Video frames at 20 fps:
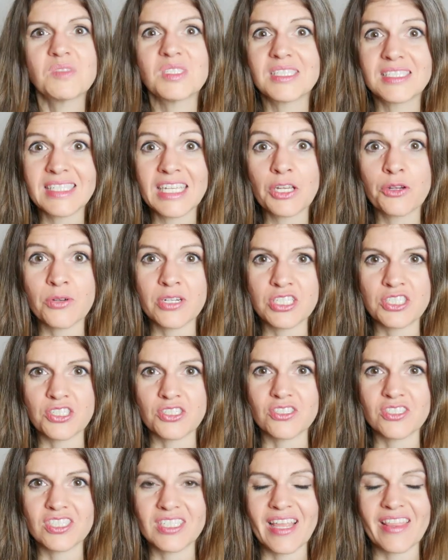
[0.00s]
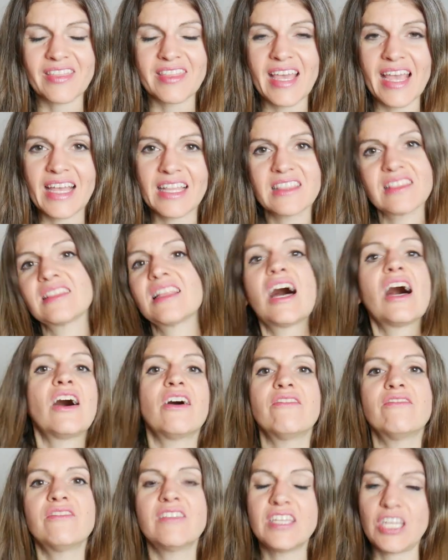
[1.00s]
sea creatures. They
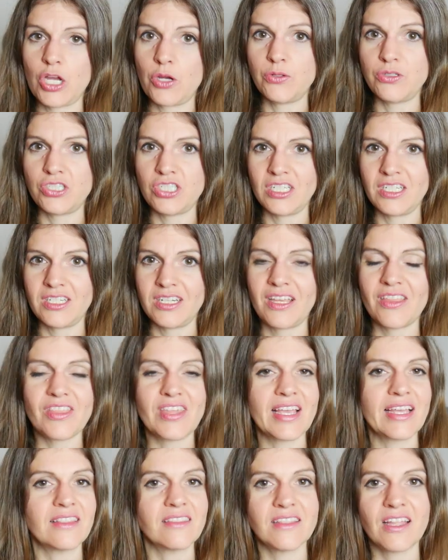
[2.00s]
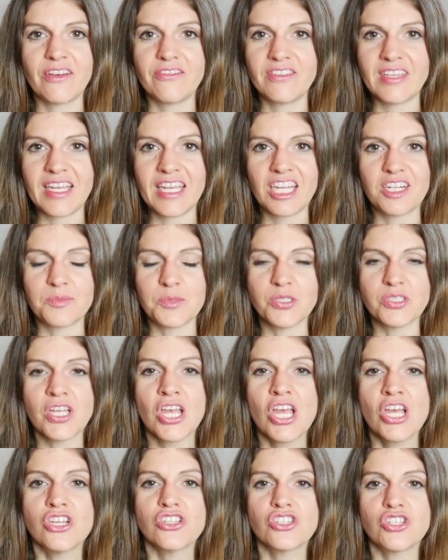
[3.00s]
love the ocean, they love the animals.
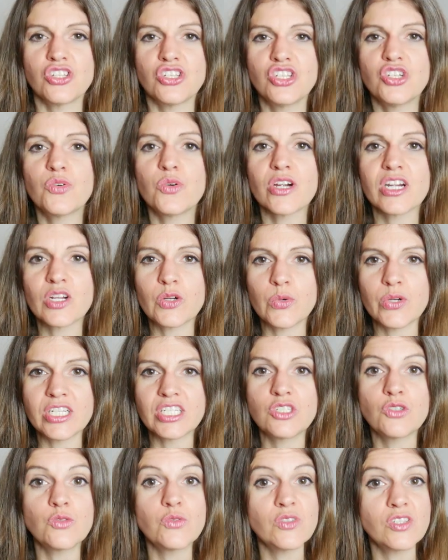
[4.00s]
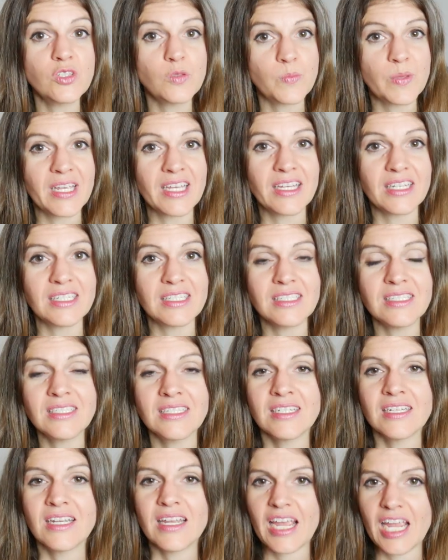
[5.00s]
So you are going to spend
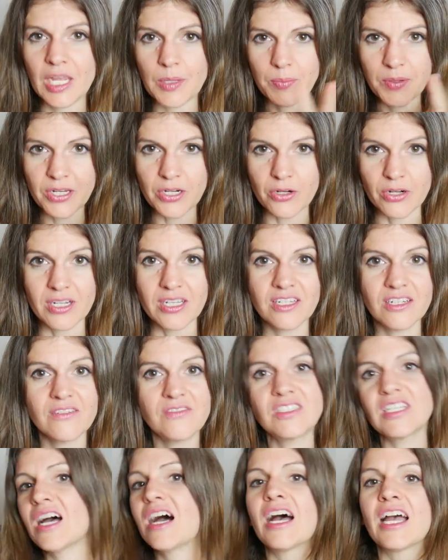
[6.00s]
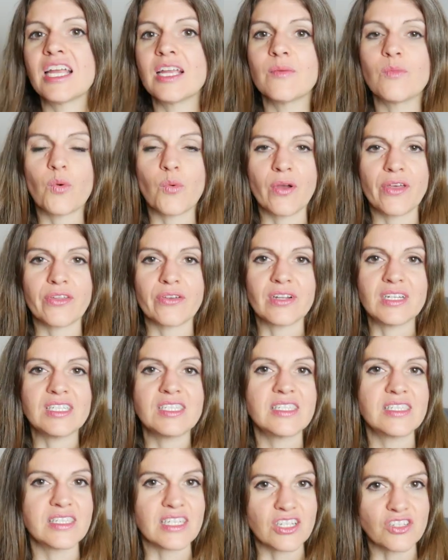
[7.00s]
a period of time, whether
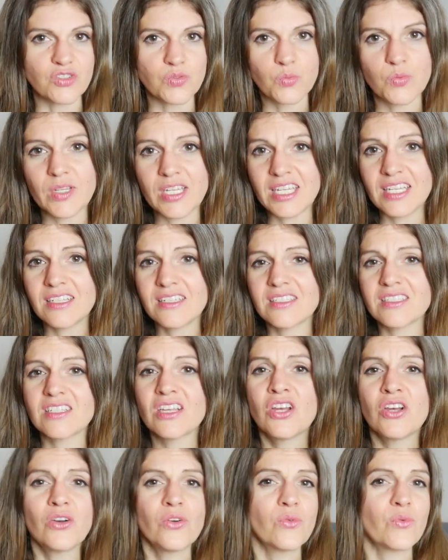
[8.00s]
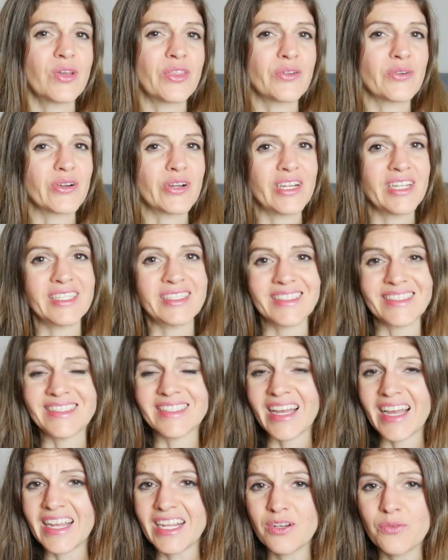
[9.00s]
it's 6 weeks, whether it's
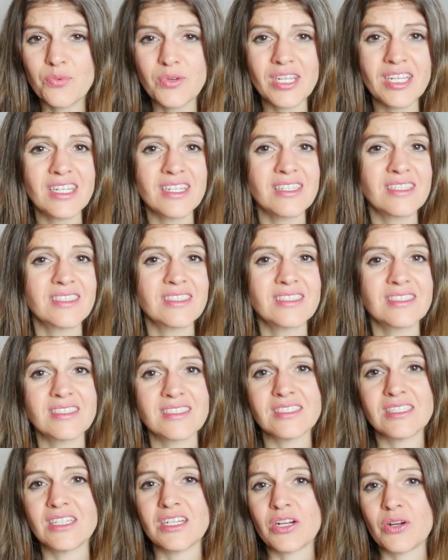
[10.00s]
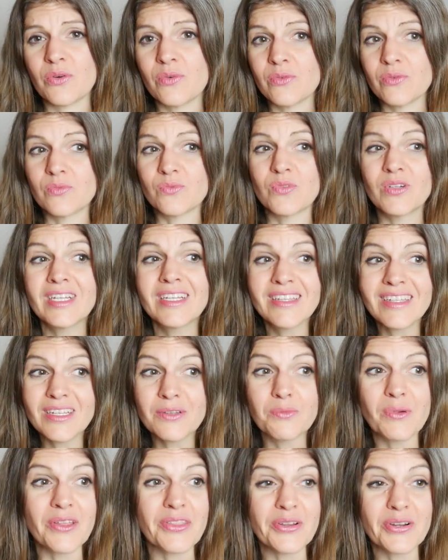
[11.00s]
9 weeks,
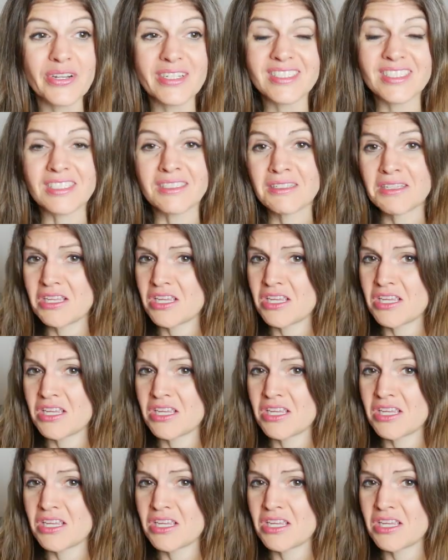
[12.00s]
really whether it's,